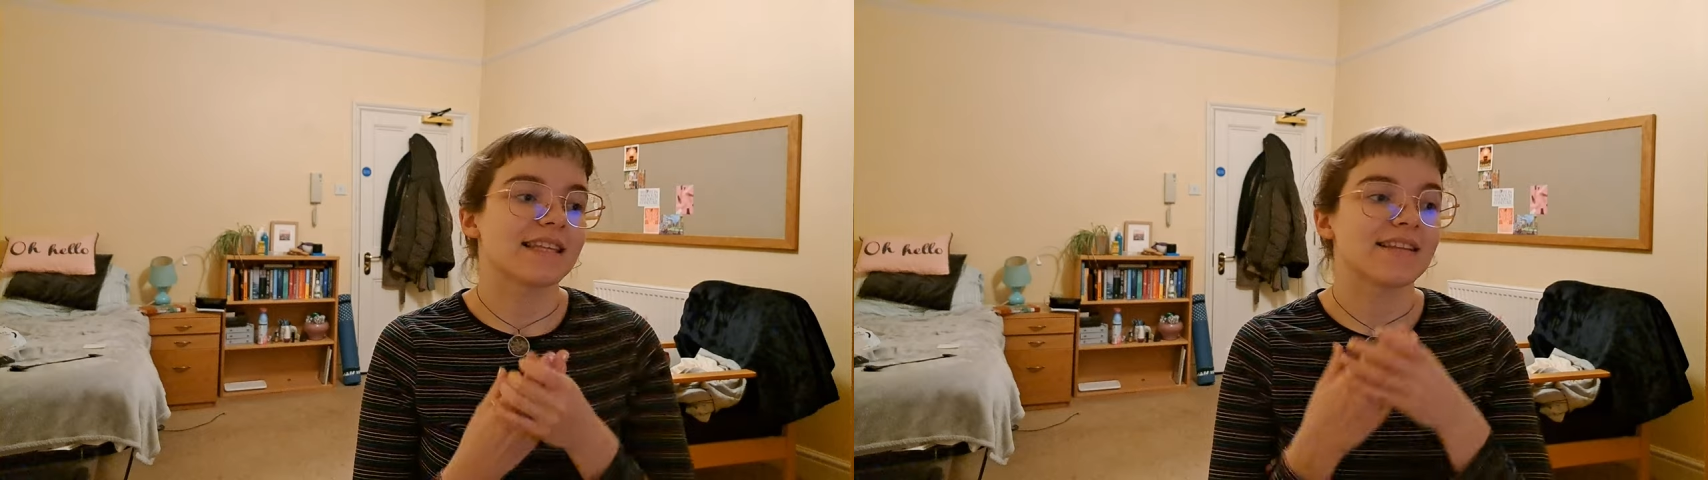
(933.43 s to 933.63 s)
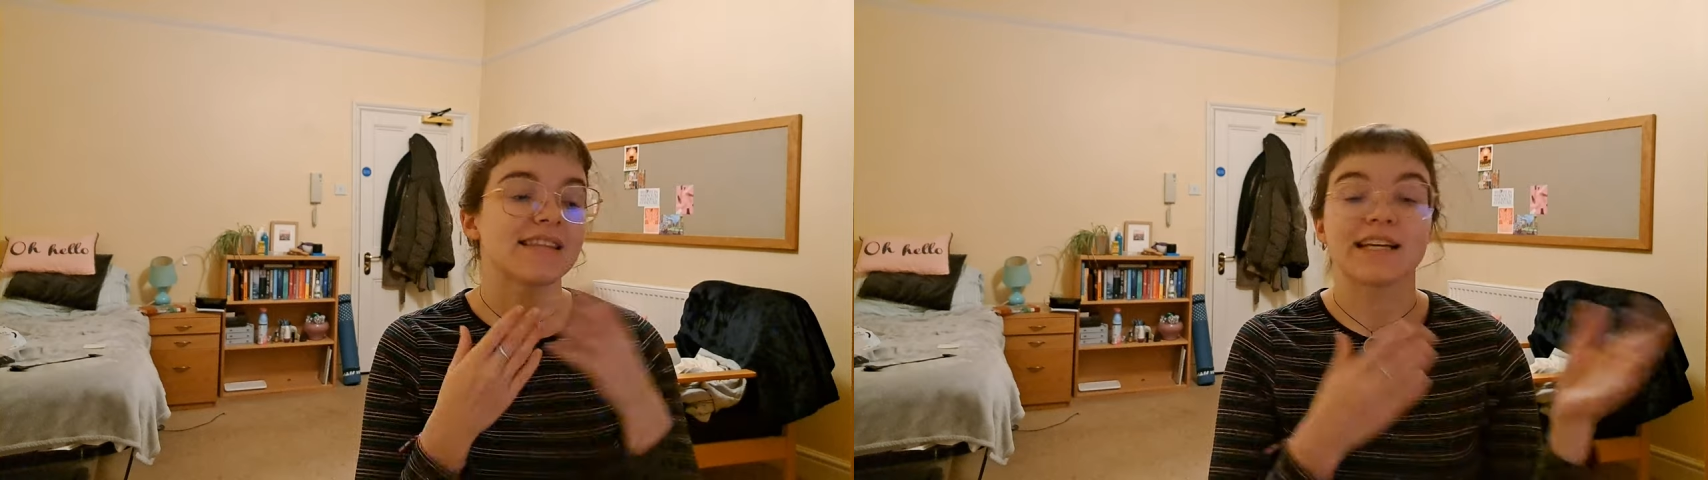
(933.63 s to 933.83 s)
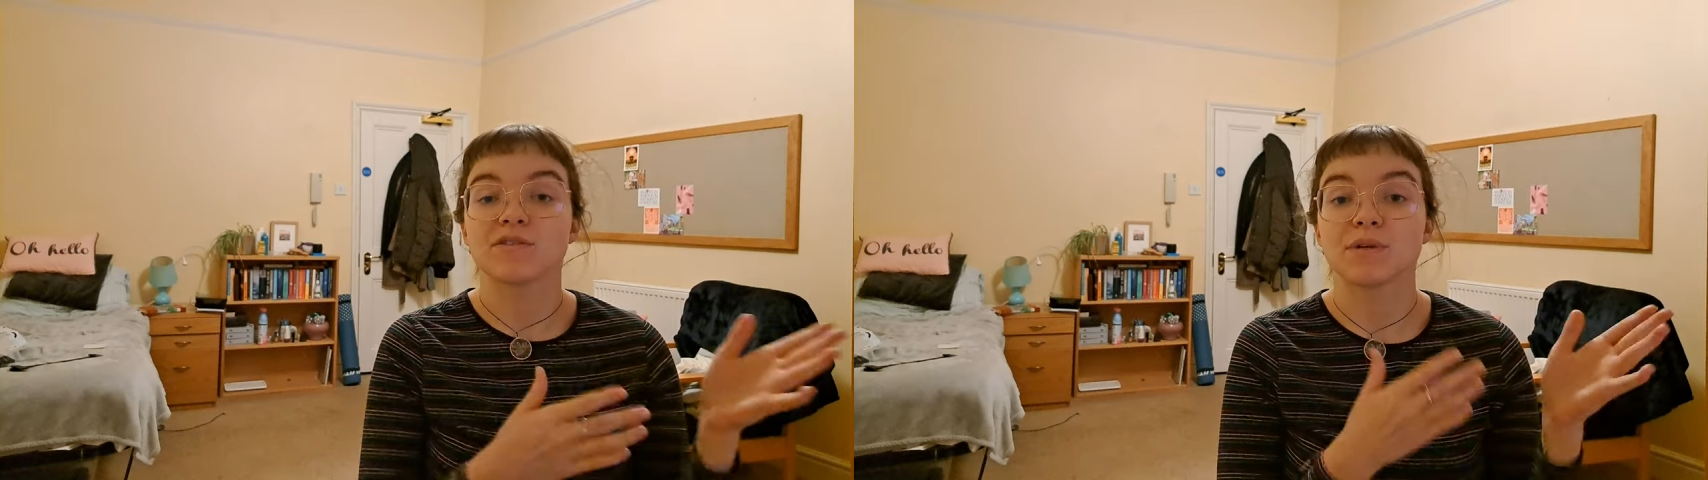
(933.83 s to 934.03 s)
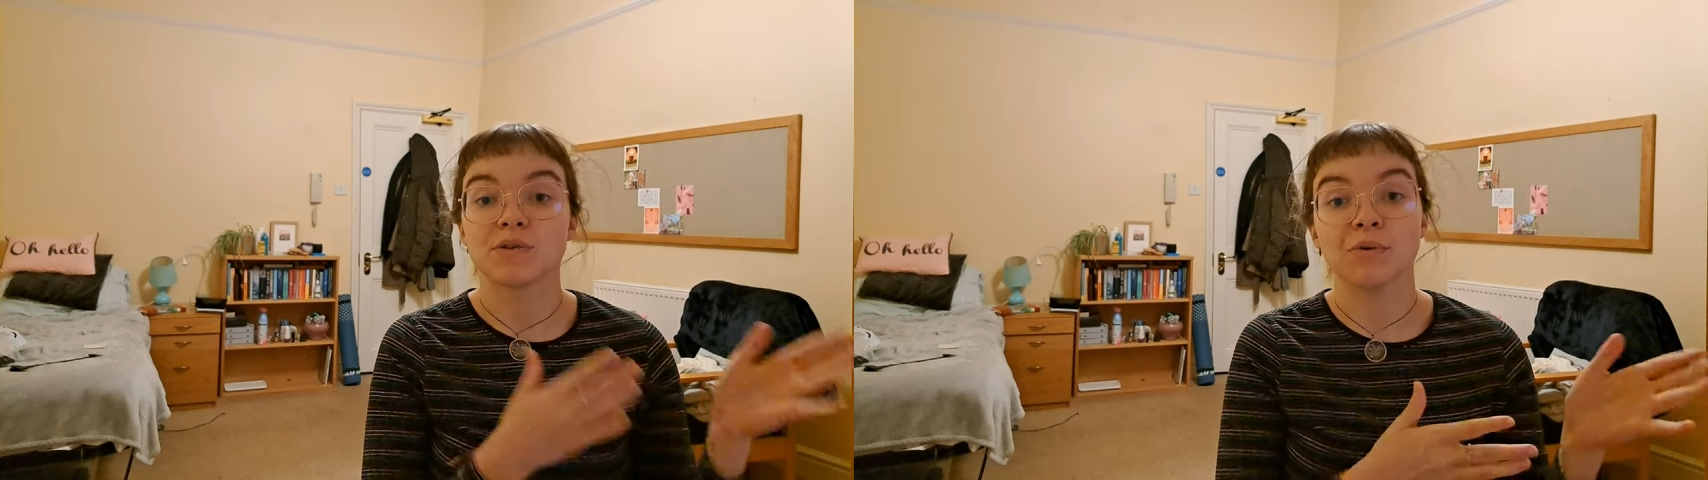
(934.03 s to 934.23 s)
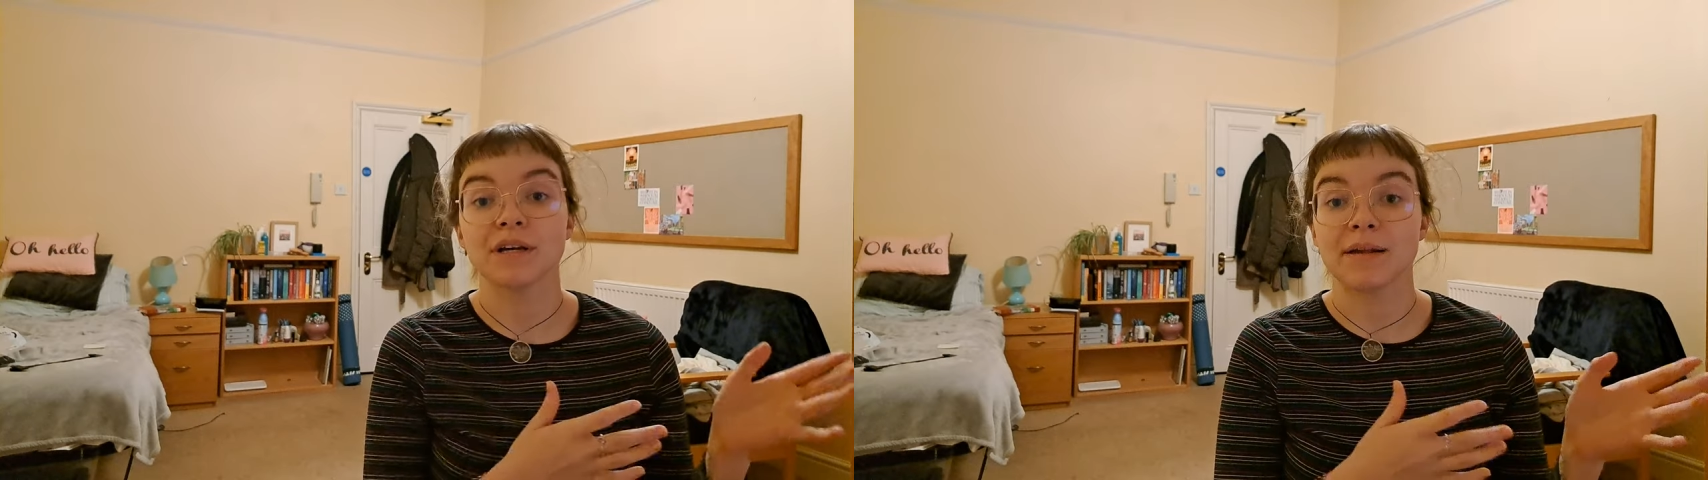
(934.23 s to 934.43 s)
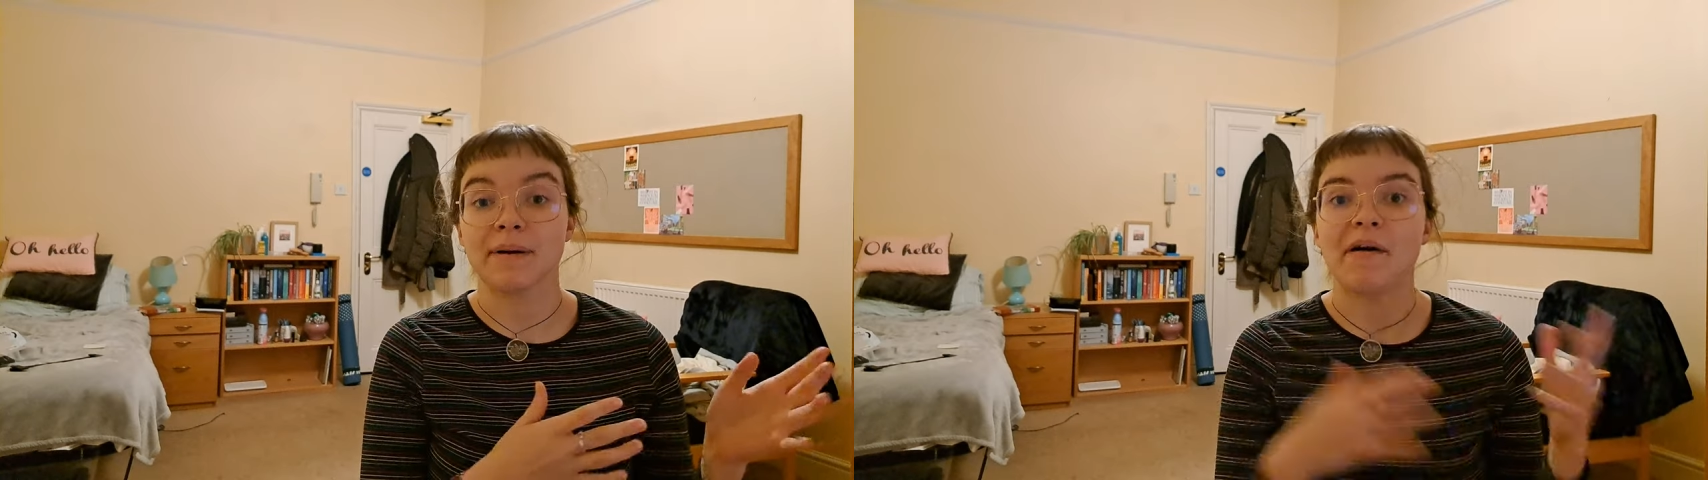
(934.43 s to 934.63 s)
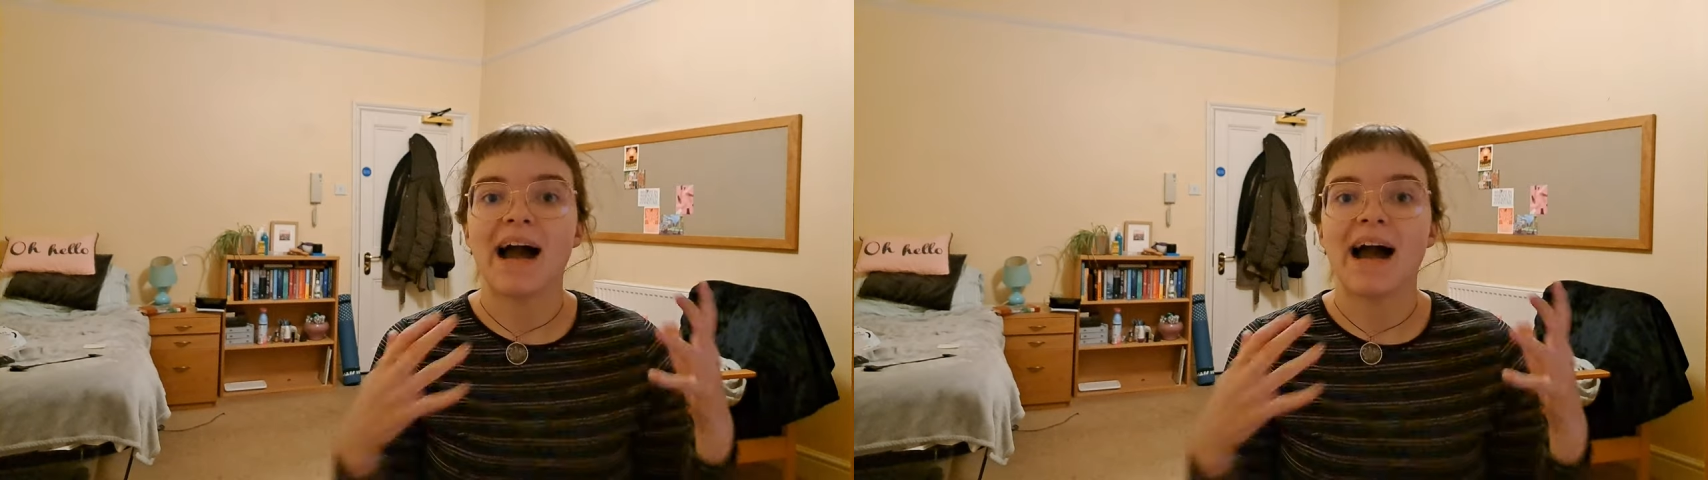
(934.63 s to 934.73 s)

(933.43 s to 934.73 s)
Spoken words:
the things we're talking about